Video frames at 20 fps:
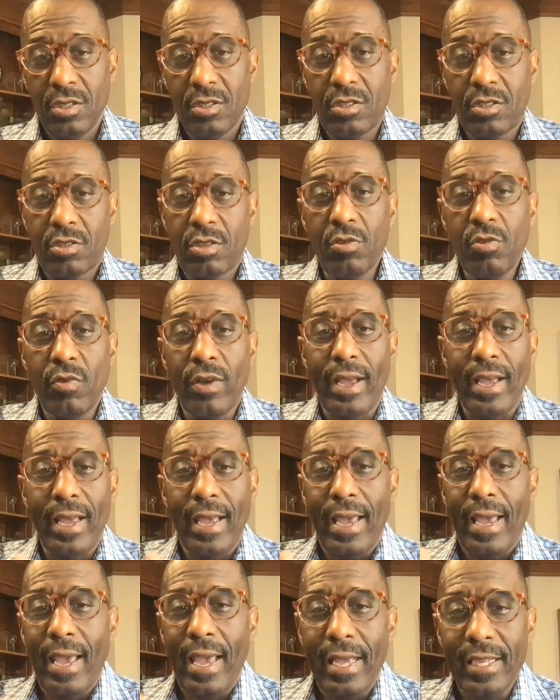to
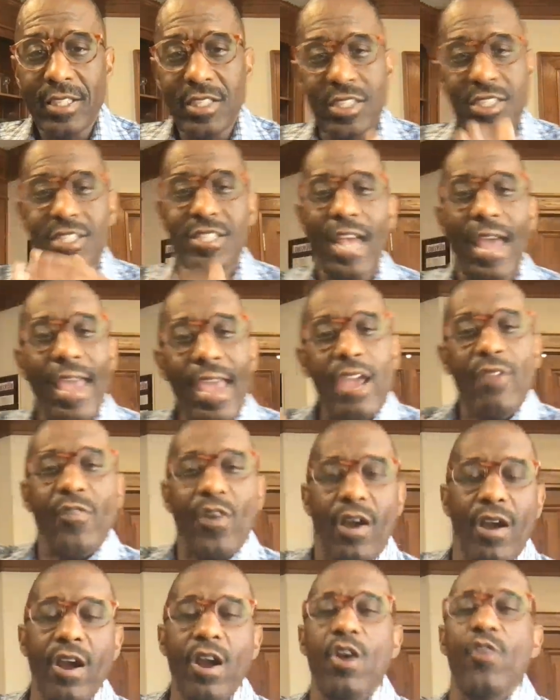save
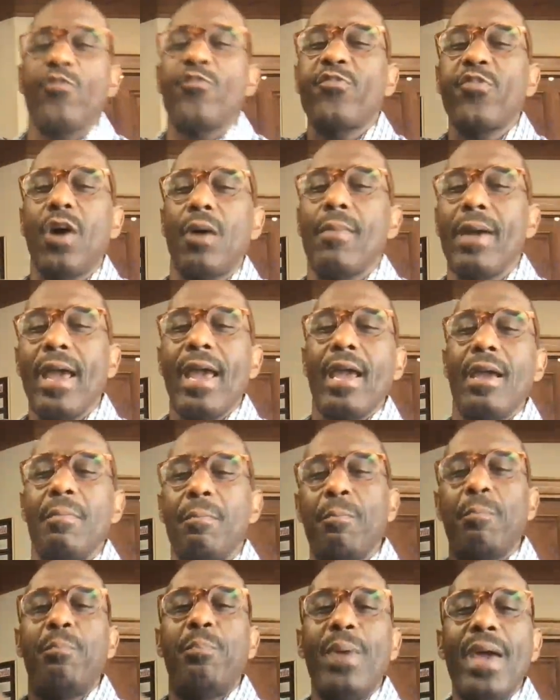her from a
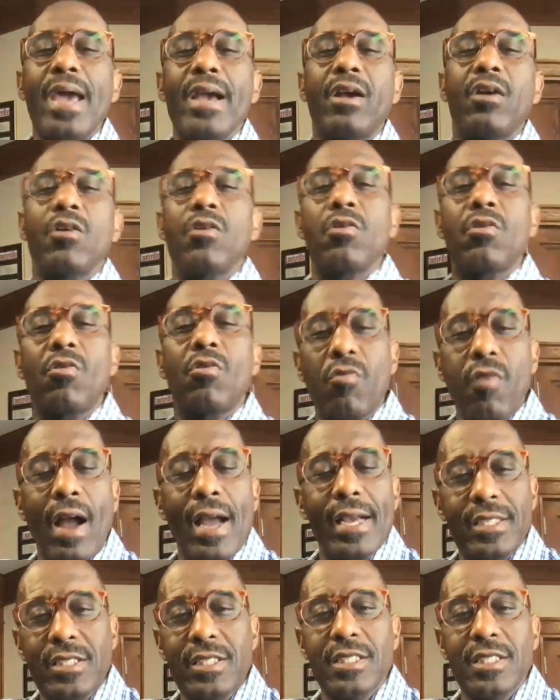bigger
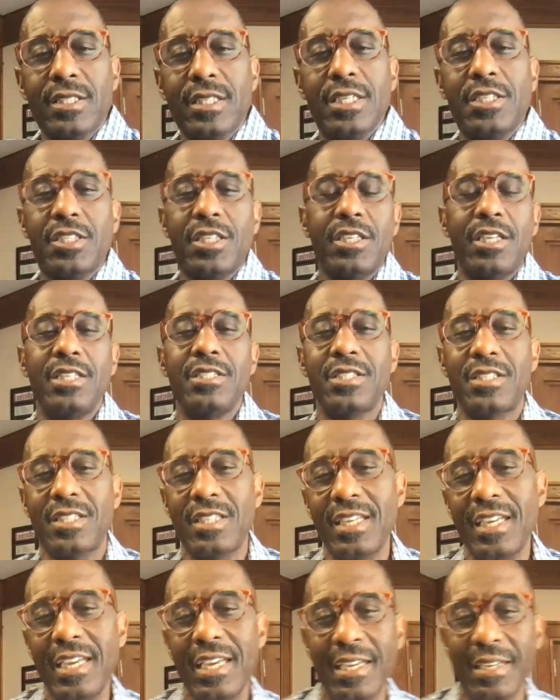crisis that she didn't
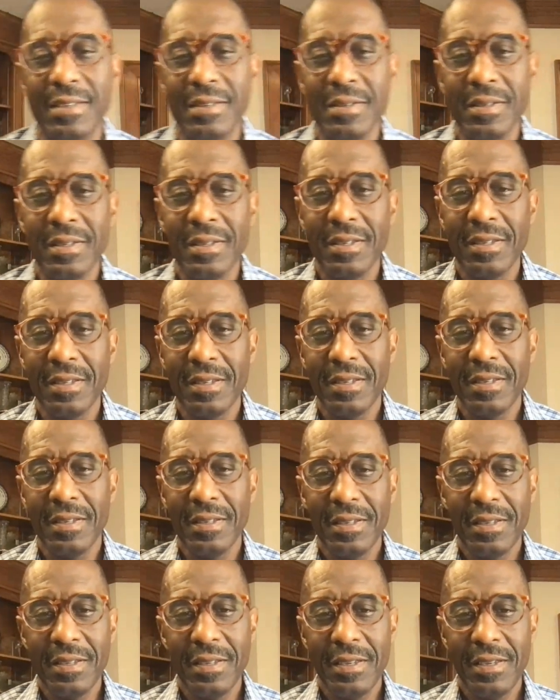see.
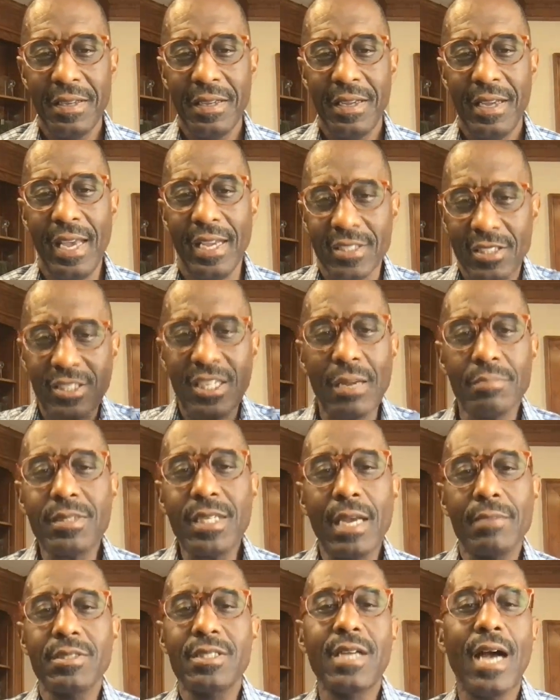And
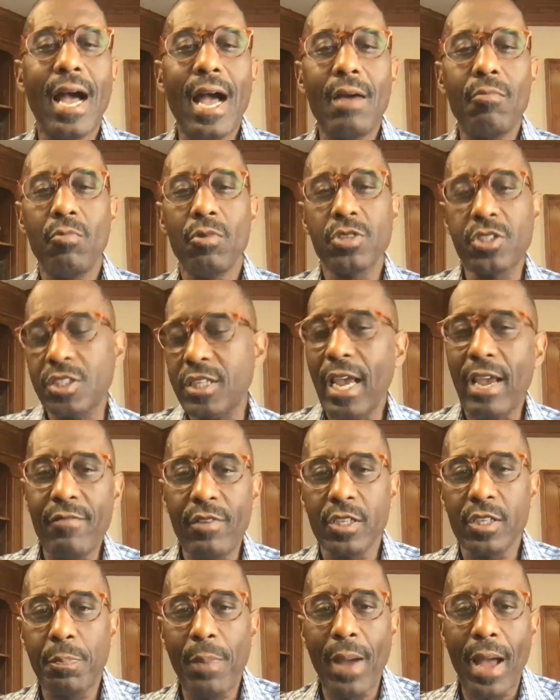sometimes God will save
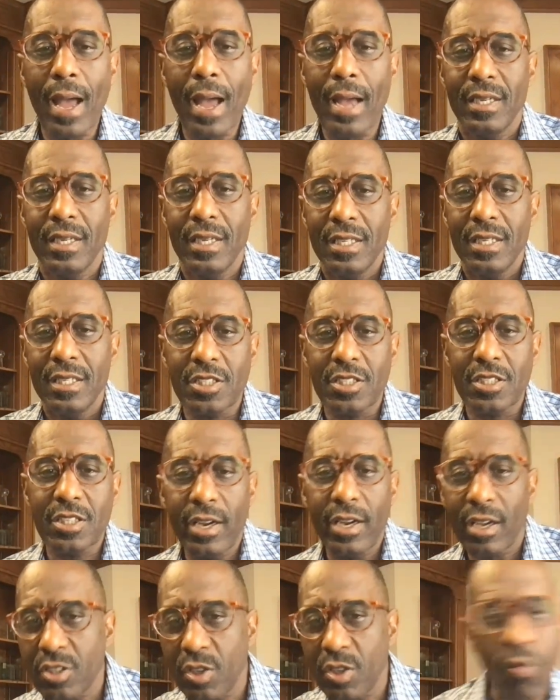us by
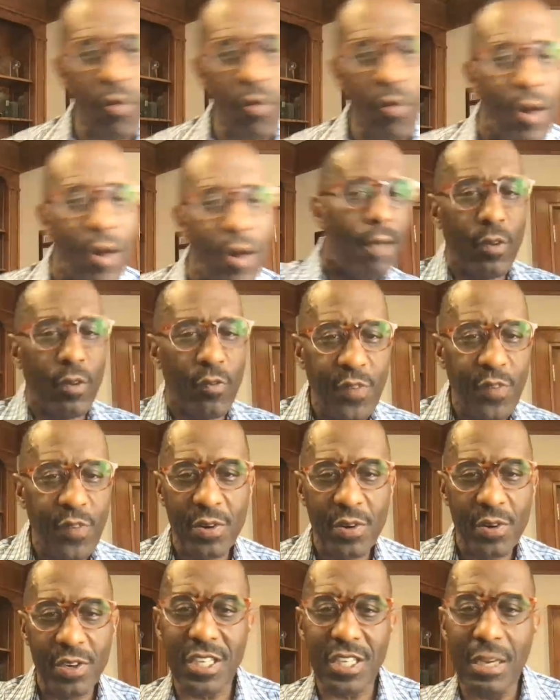sending us around the
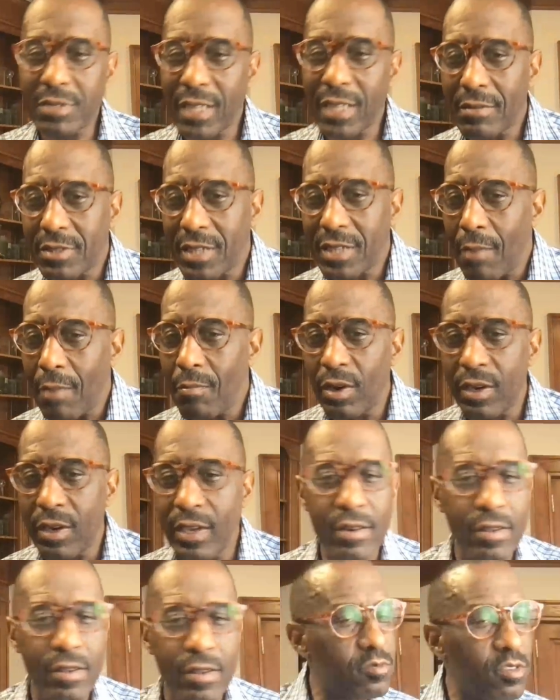furnace. Sometimes God will
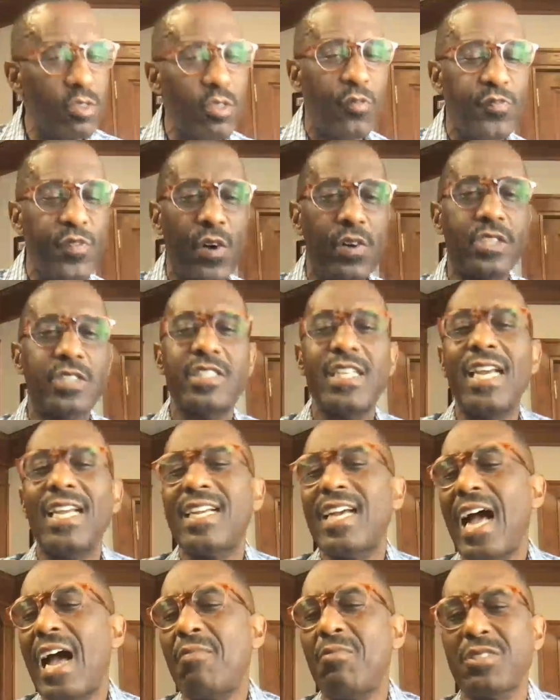get us through the furnace. Then
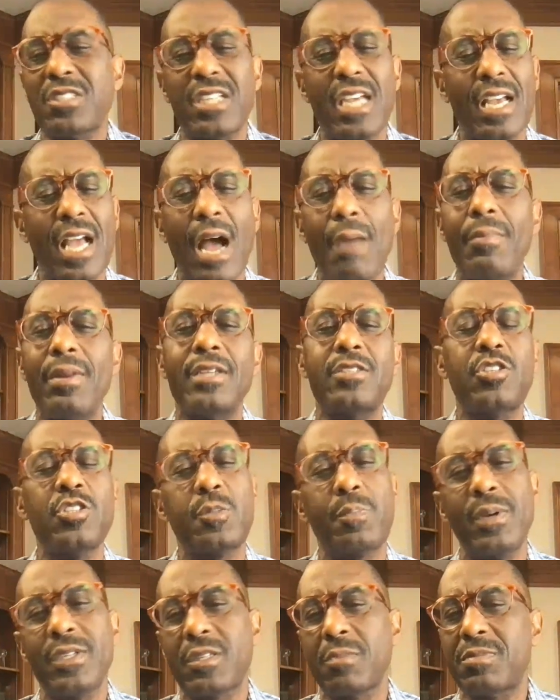God will say, I'm going to let you
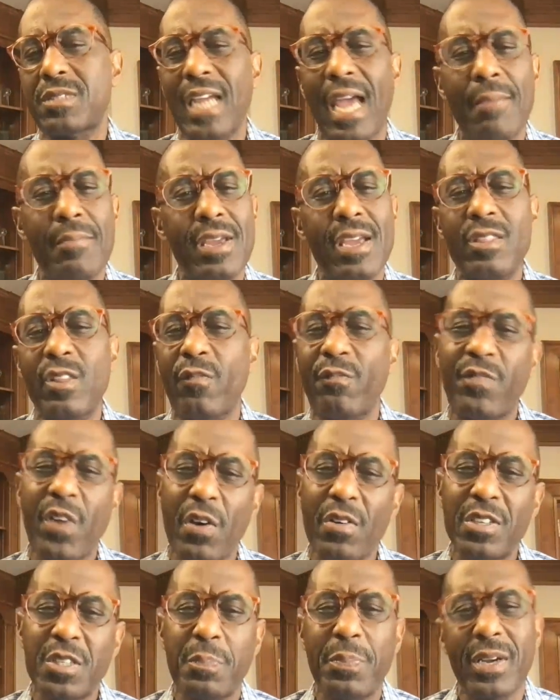spend some time in the
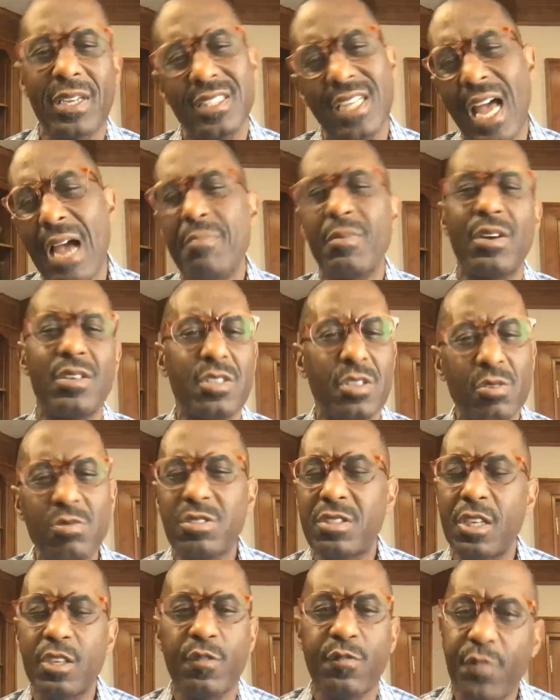furnace because I'm going to use
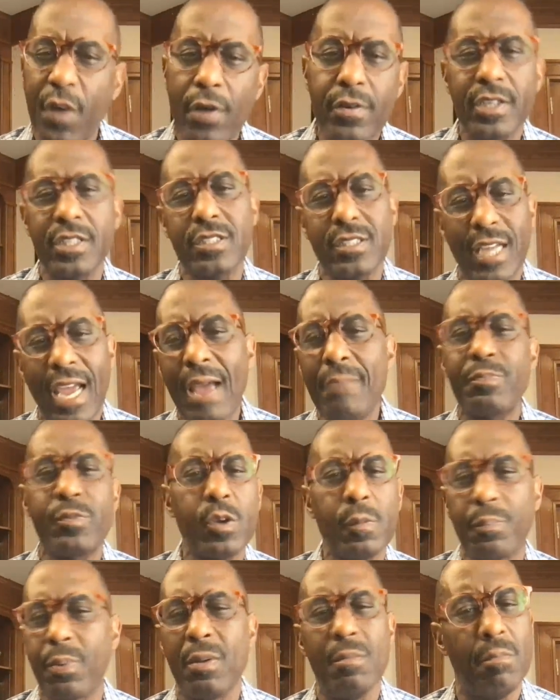this furnace time
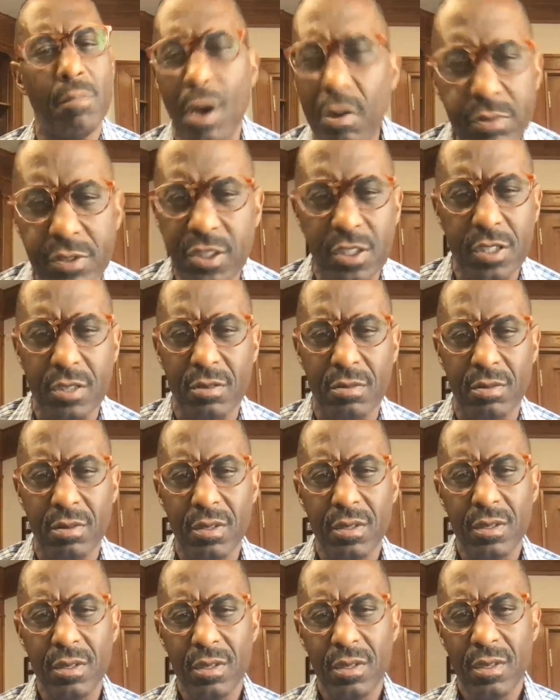to promote you.
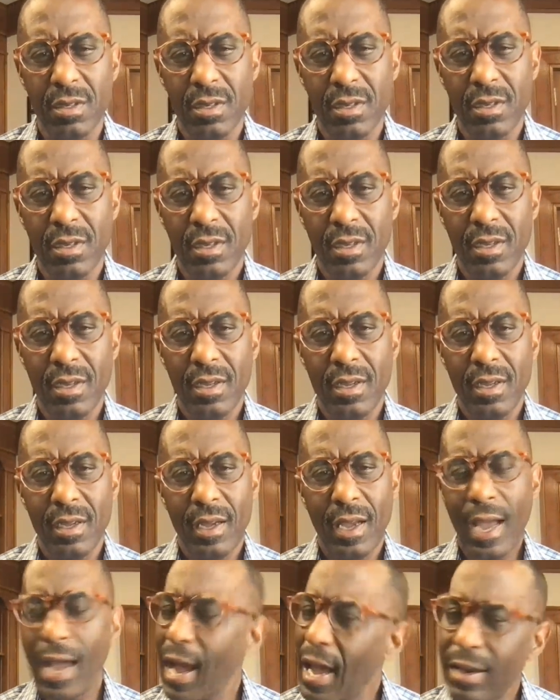
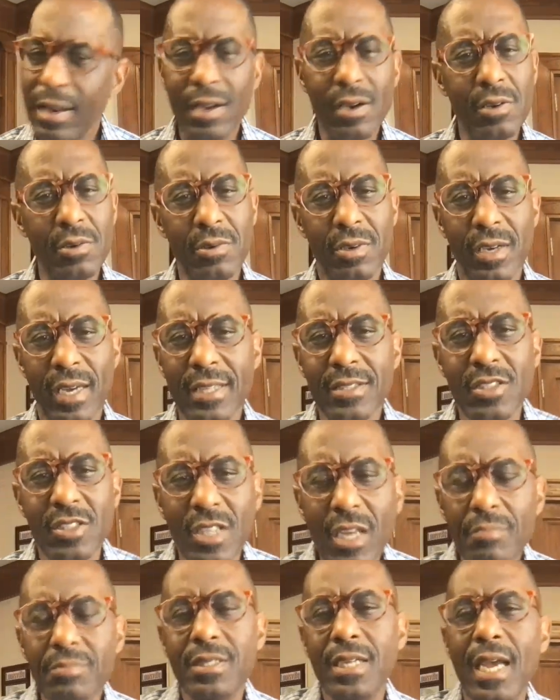Hallelujah. And
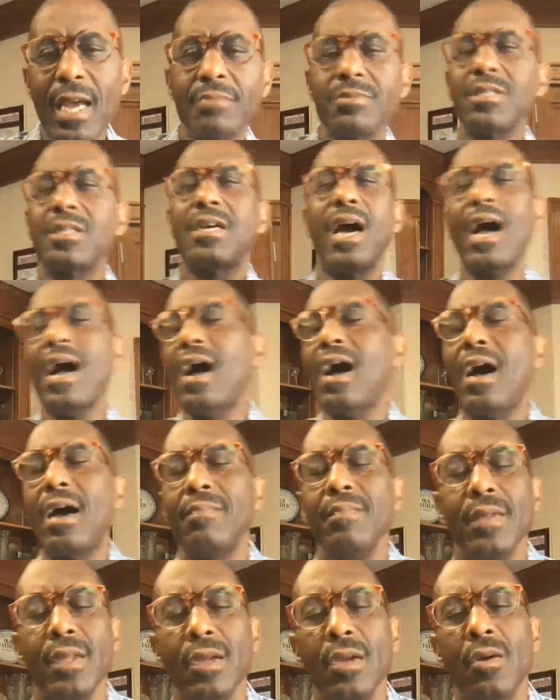sometimes
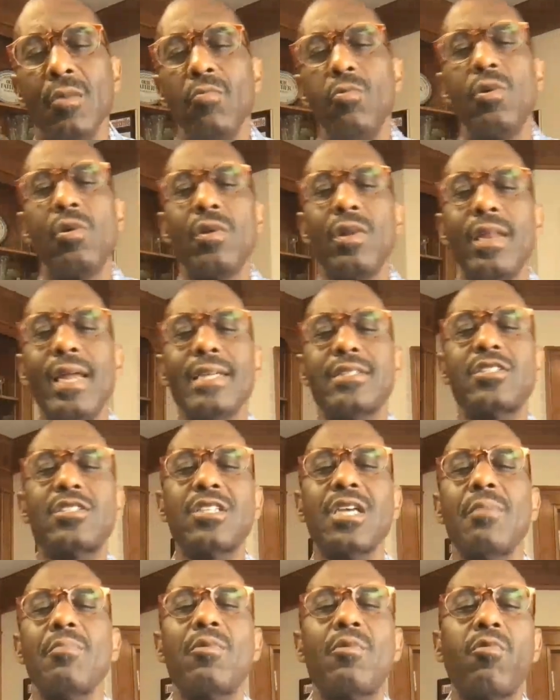God will let some